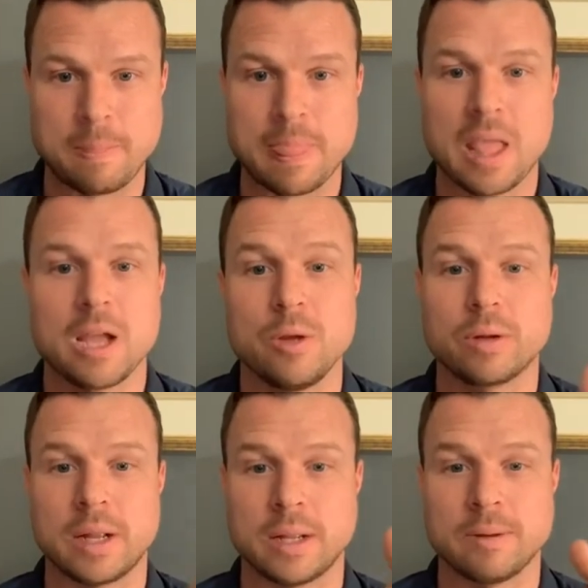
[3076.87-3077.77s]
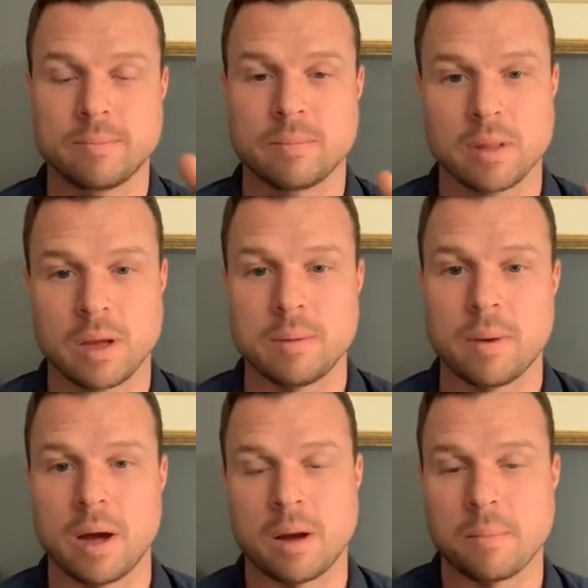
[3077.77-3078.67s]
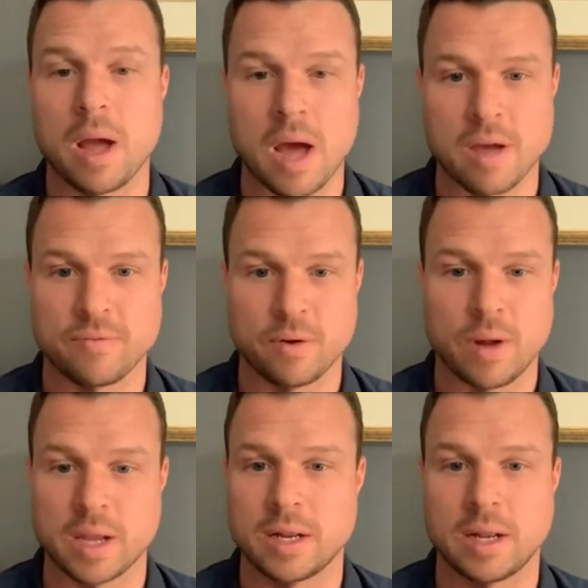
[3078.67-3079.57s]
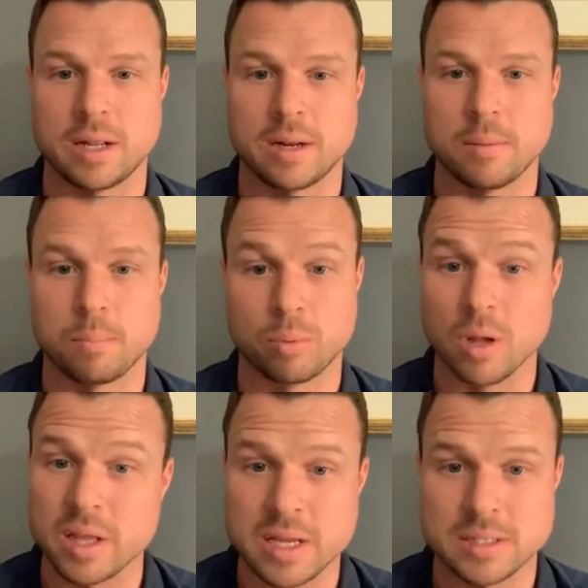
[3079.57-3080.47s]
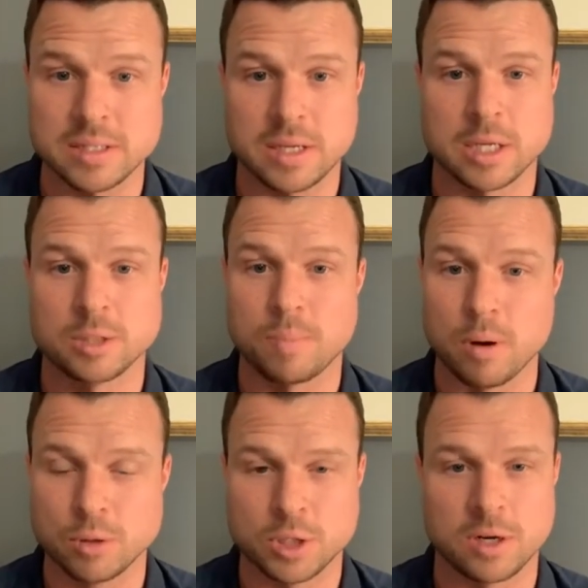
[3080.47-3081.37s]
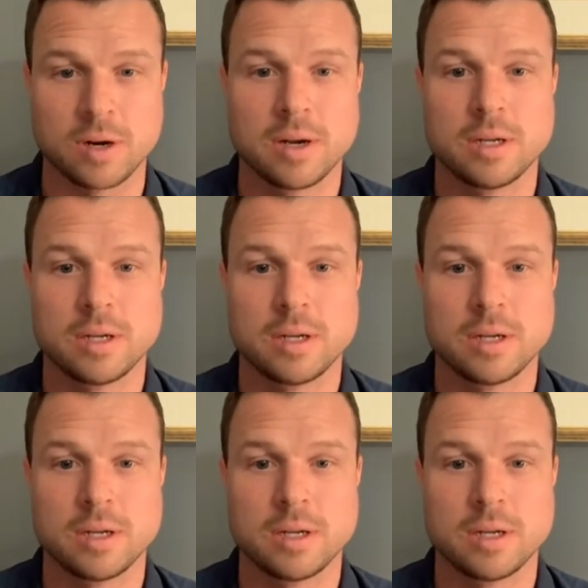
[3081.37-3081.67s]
You can edit in my on my iPhone I can edit brilliance, exposure,